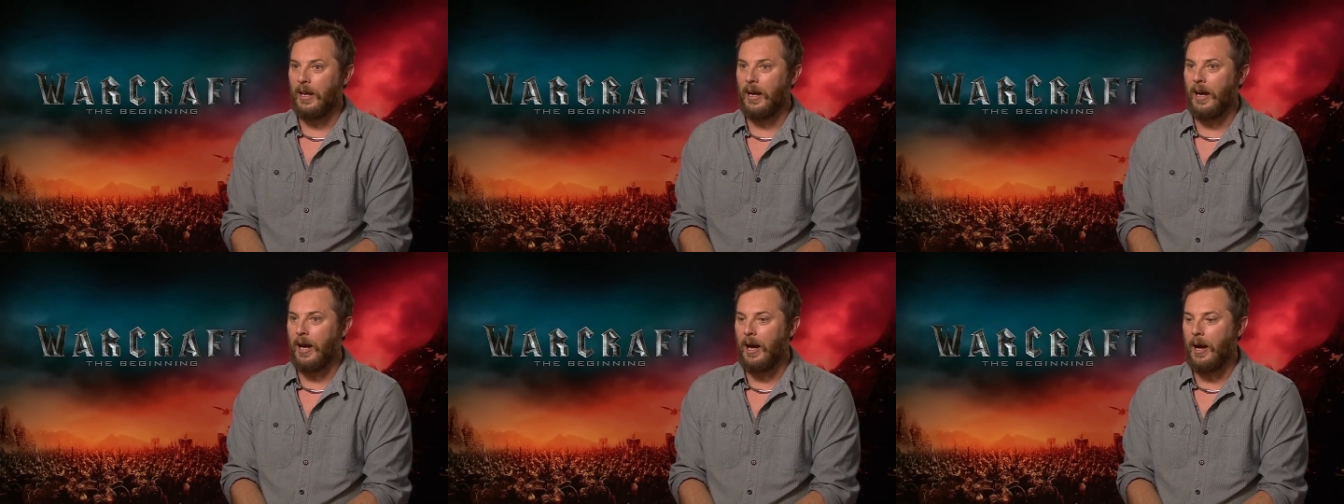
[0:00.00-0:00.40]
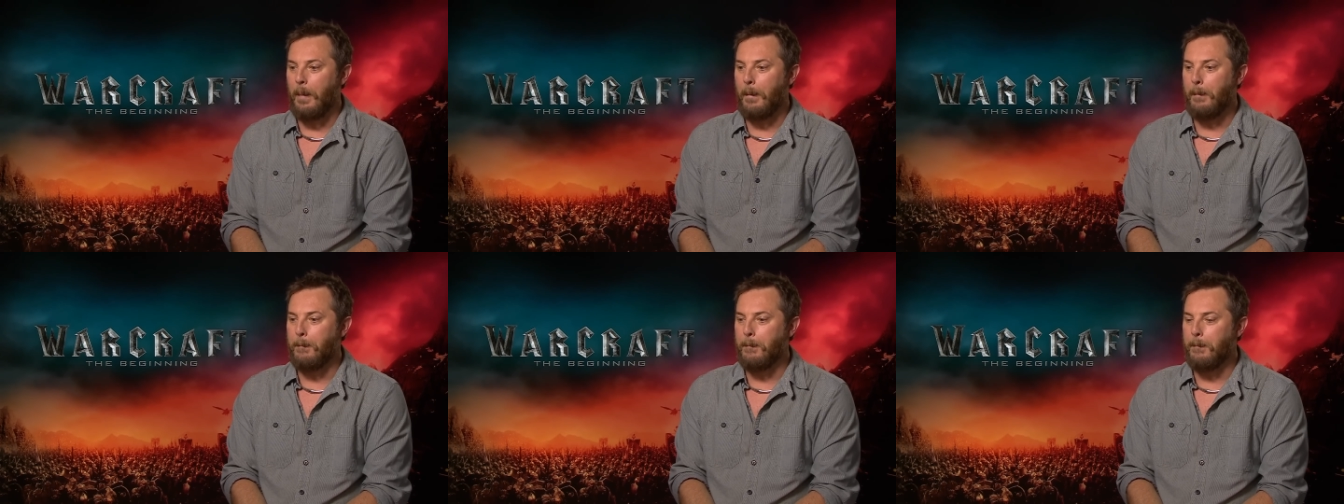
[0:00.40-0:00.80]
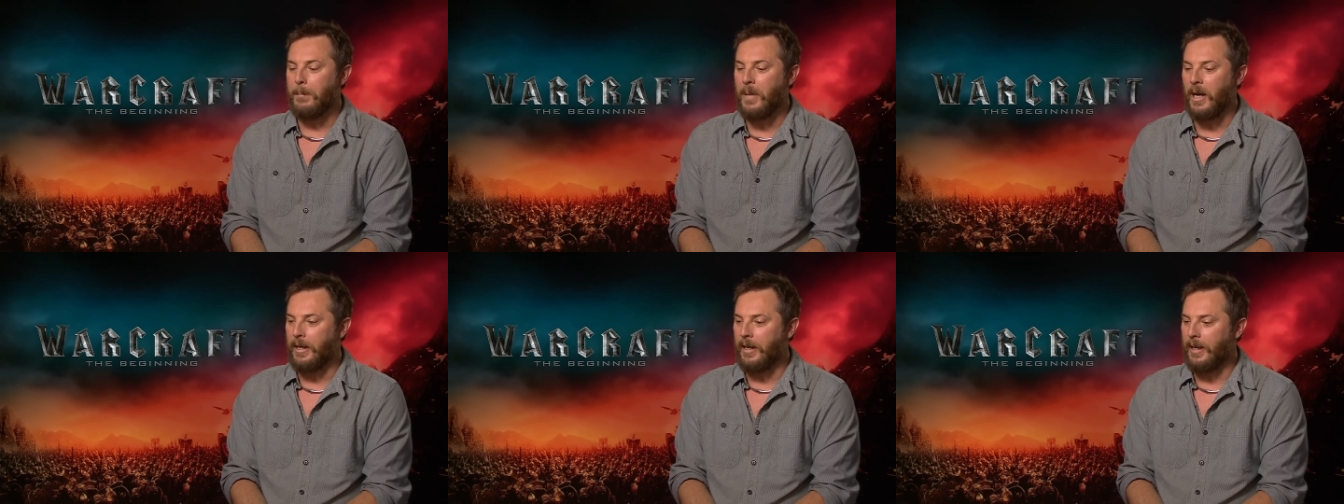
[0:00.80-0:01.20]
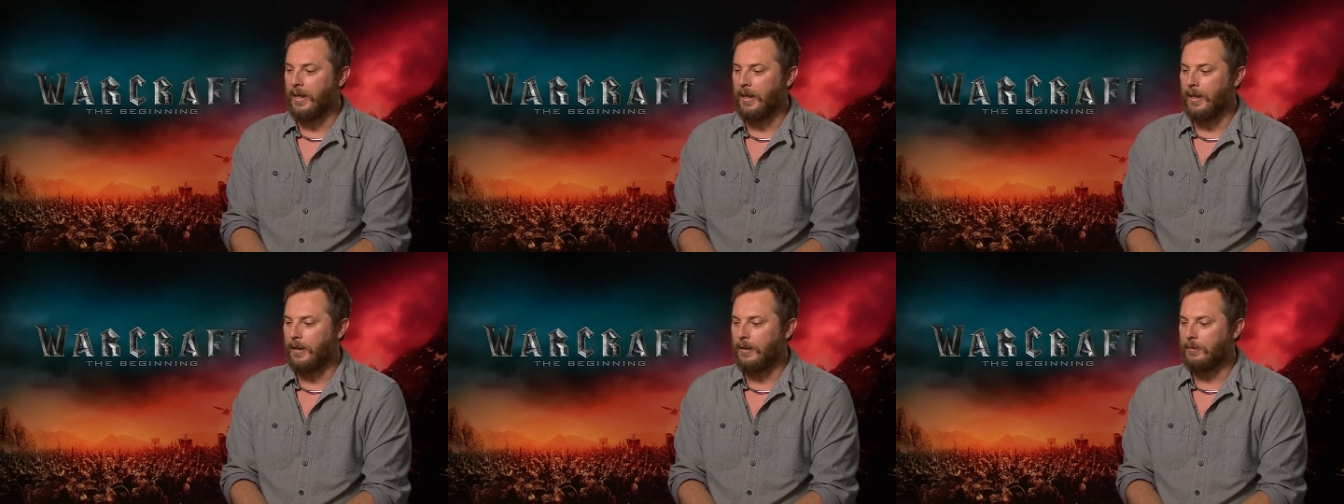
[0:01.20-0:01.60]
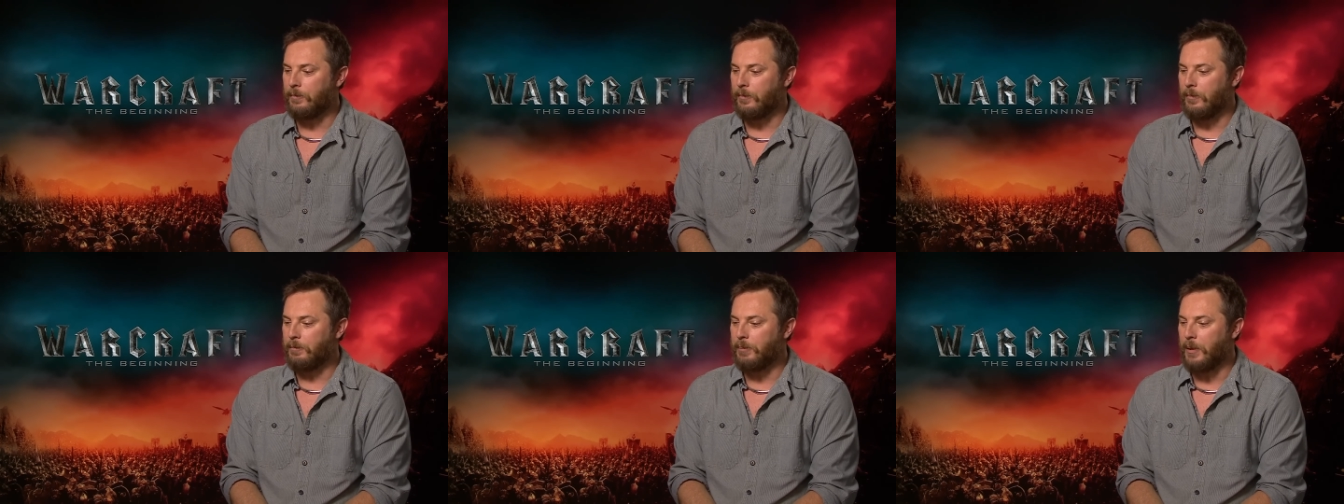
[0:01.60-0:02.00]
But
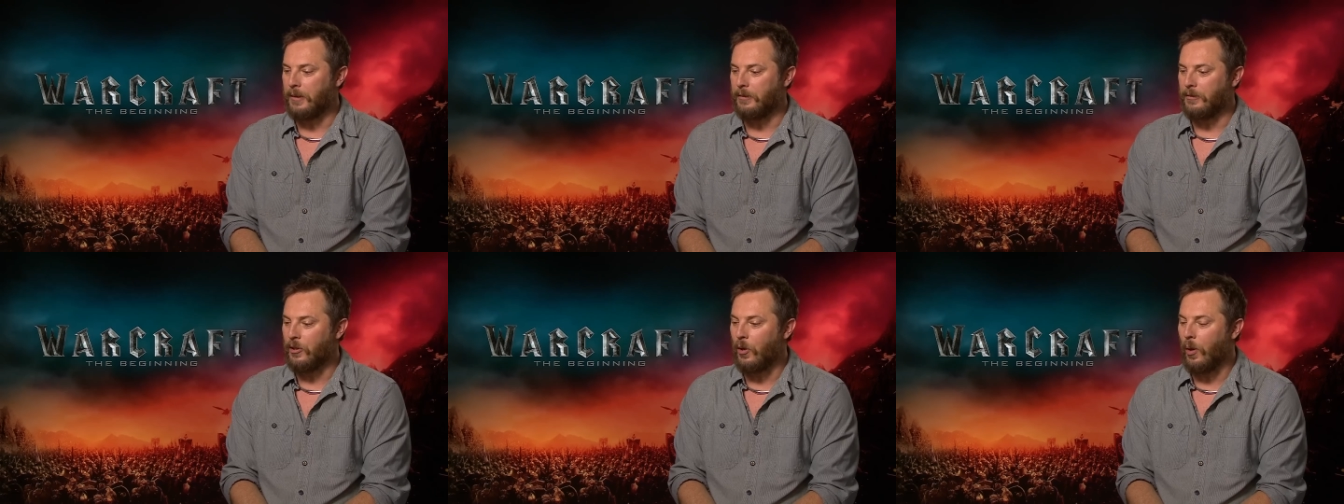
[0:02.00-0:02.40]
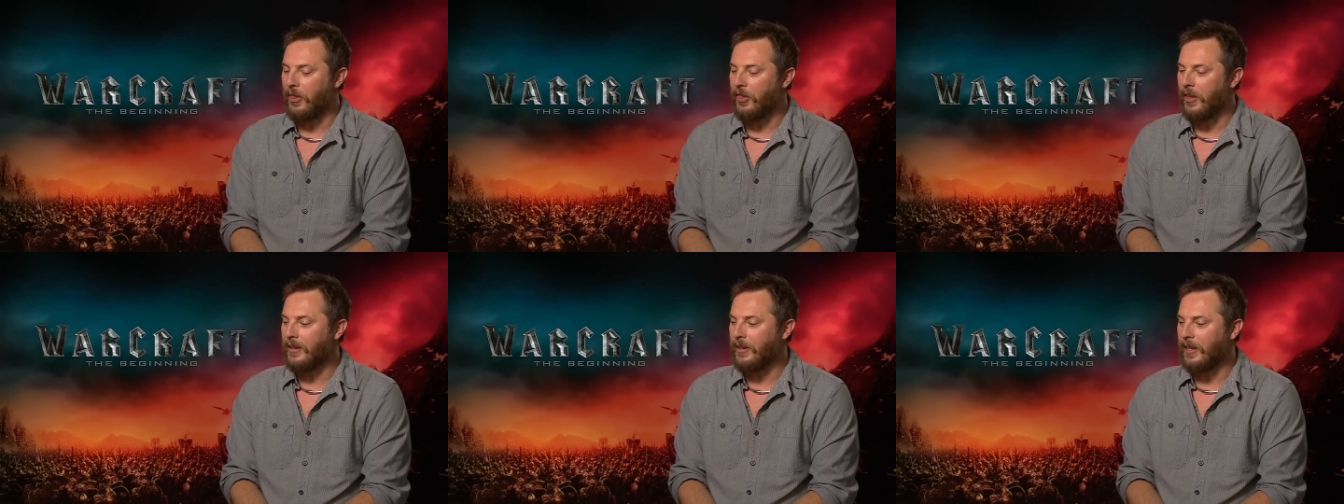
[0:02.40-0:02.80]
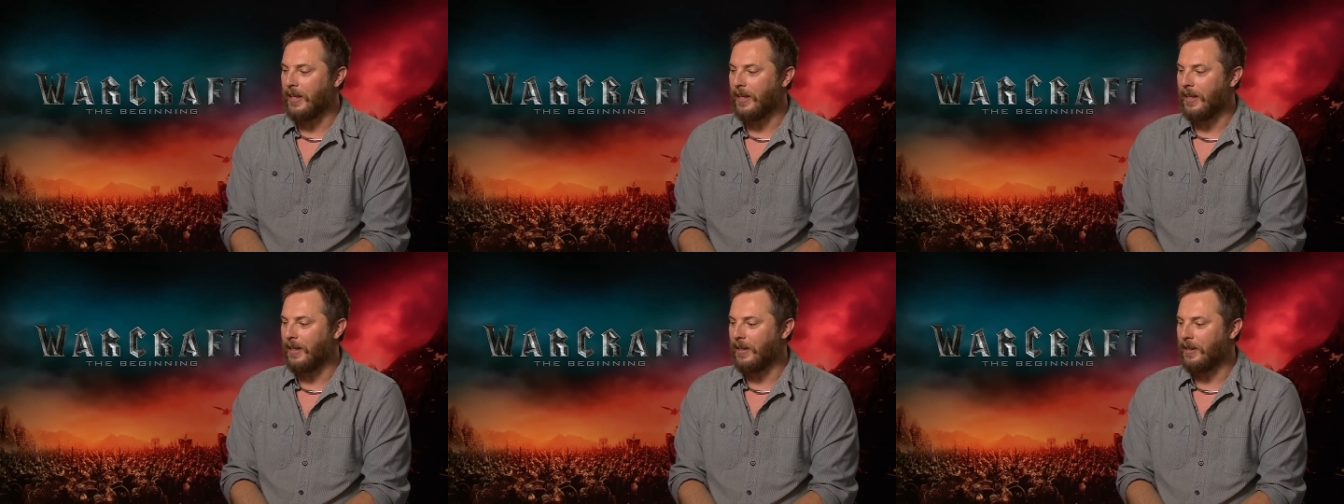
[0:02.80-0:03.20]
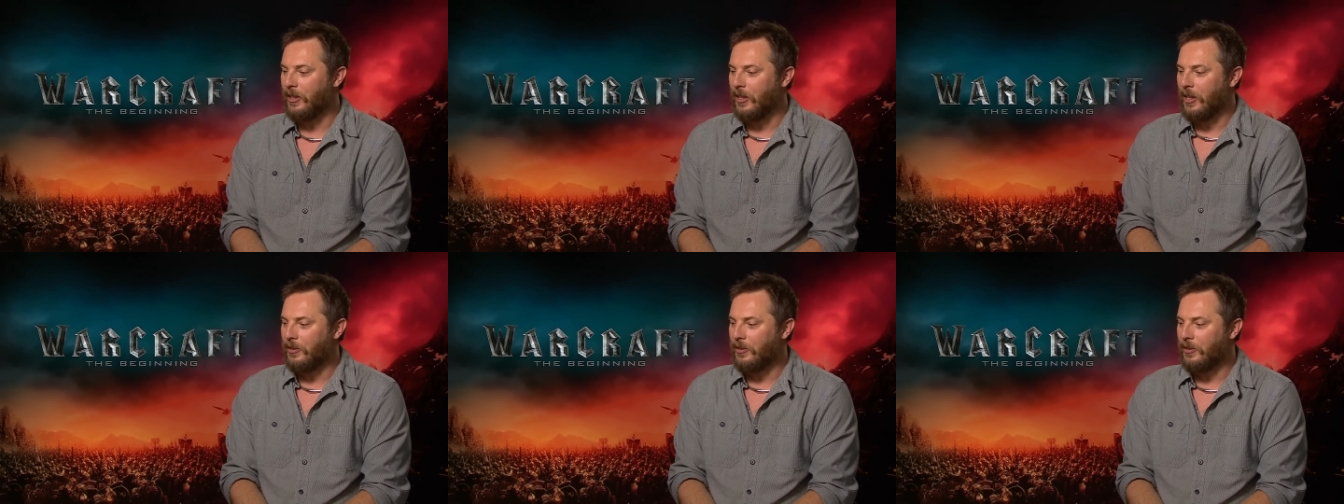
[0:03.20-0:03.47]
you know, I think the